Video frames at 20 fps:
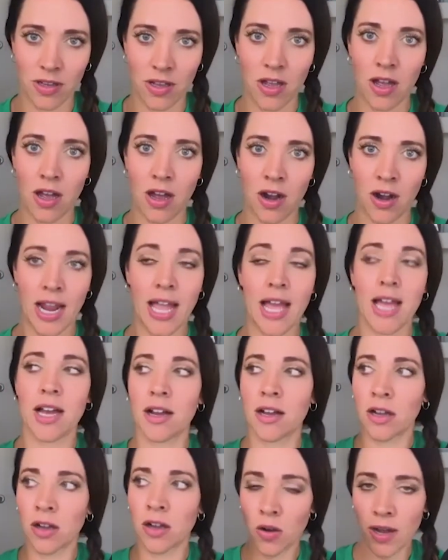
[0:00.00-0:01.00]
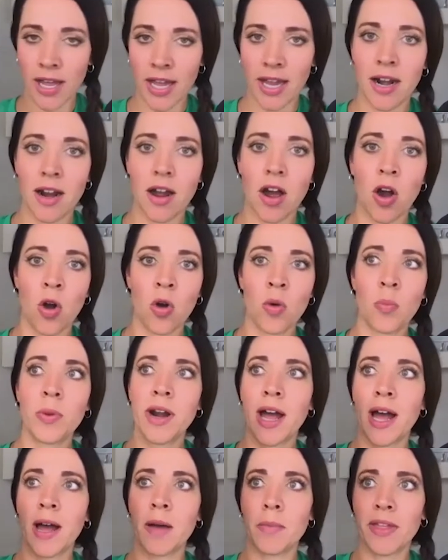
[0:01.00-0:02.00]
All right, go ahead, open
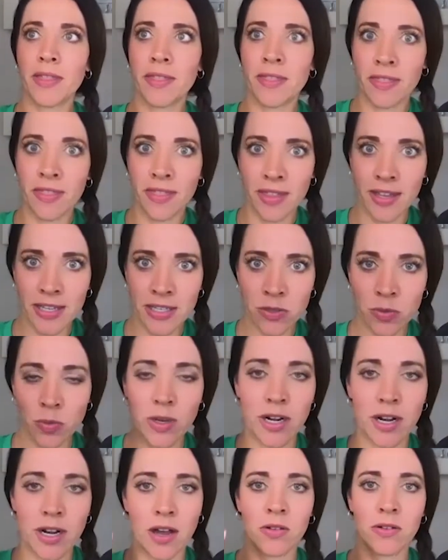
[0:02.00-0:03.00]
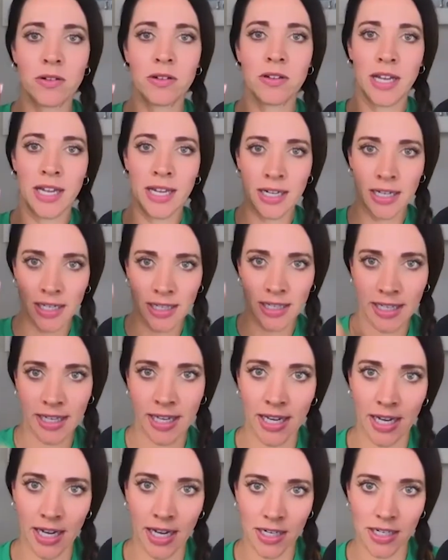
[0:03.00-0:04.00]
up this window and click
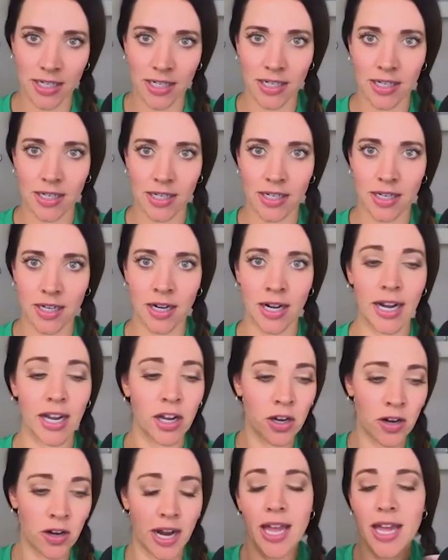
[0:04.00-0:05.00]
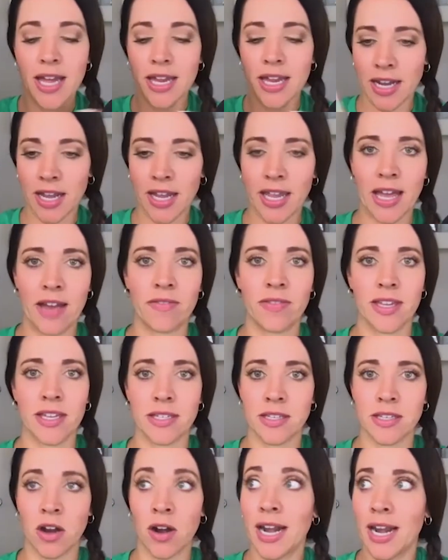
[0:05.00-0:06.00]
here. All right, great. Now you have
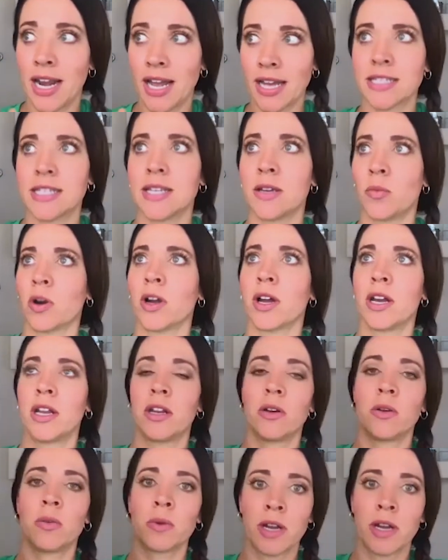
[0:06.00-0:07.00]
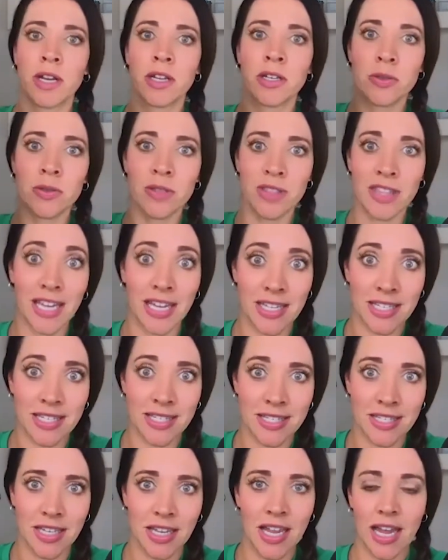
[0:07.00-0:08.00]
this. All right, next thing we're going to do, we're going to do
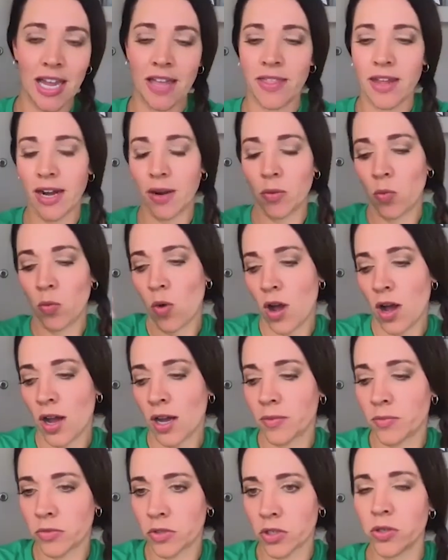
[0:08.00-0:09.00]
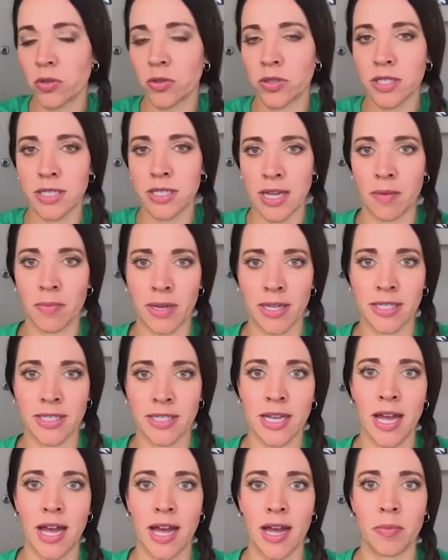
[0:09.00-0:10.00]
this. And then I walk them through step by
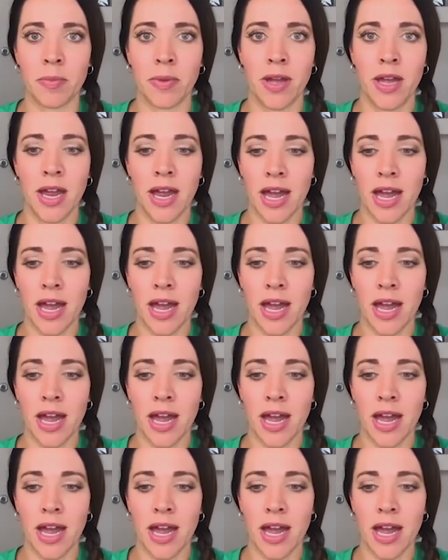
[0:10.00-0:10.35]
step.